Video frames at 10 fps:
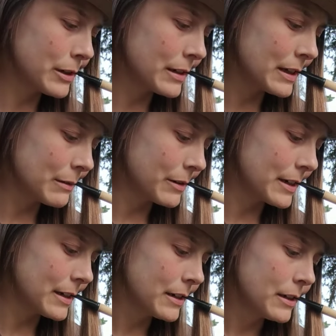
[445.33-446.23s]
pointing that
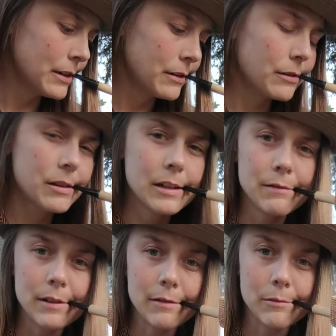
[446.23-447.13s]
way. So then
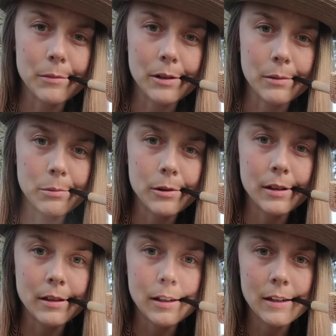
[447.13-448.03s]
if you have a mirror
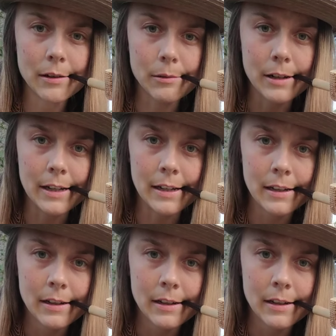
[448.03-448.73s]
pointing the other way,